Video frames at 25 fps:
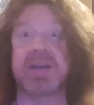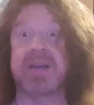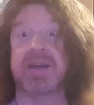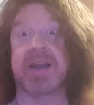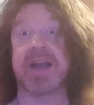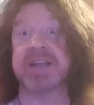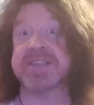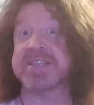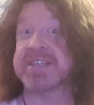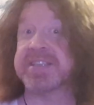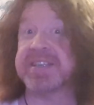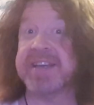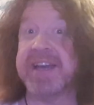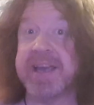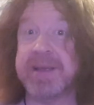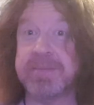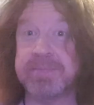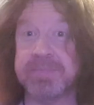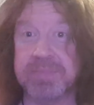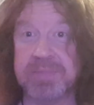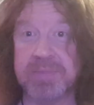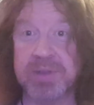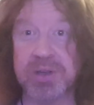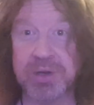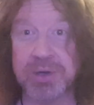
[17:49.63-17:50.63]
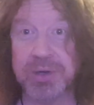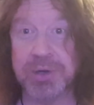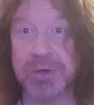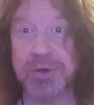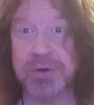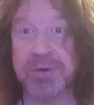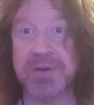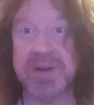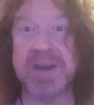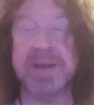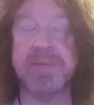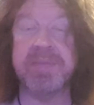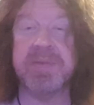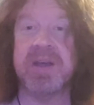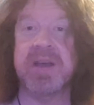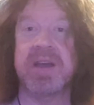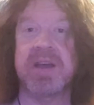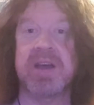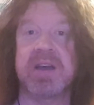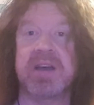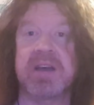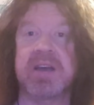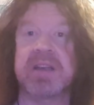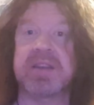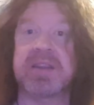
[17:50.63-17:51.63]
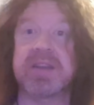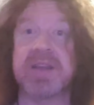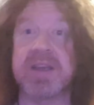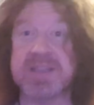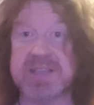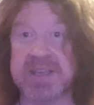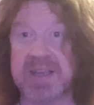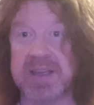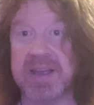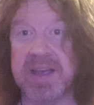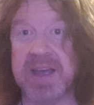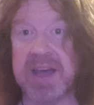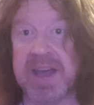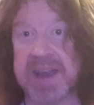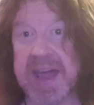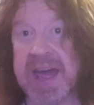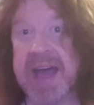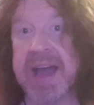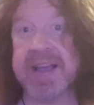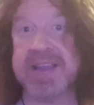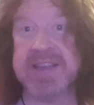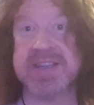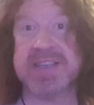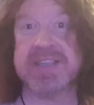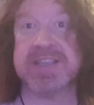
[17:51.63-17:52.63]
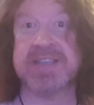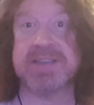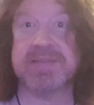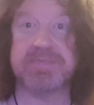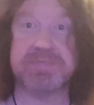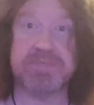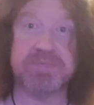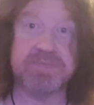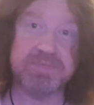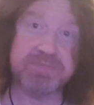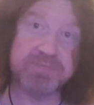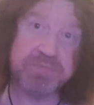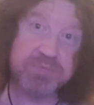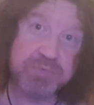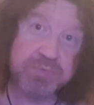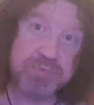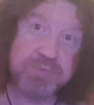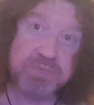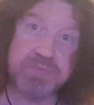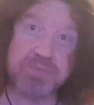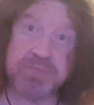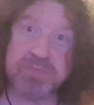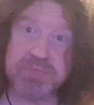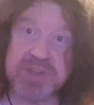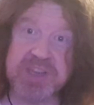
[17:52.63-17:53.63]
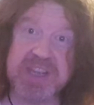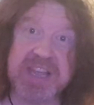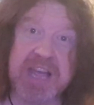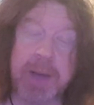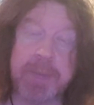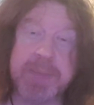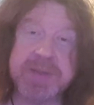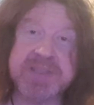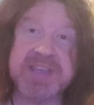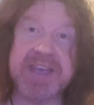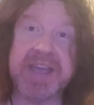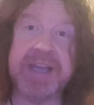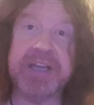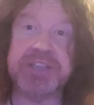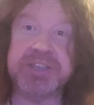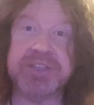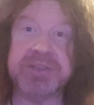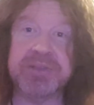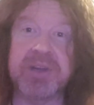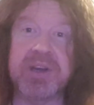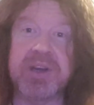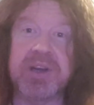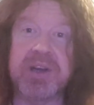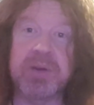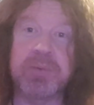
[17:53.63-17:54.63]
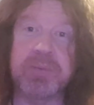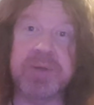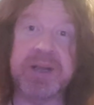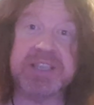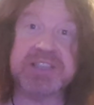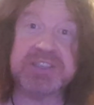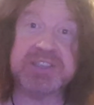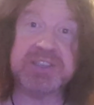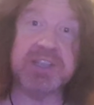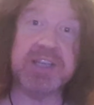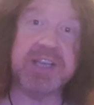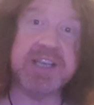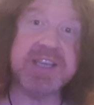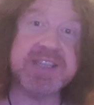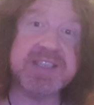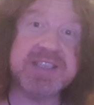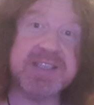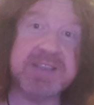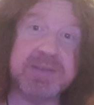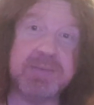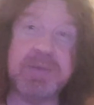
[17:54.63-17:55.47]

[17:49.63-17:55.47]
And as I say, the gore in it, there's a, an axe decapitation, which is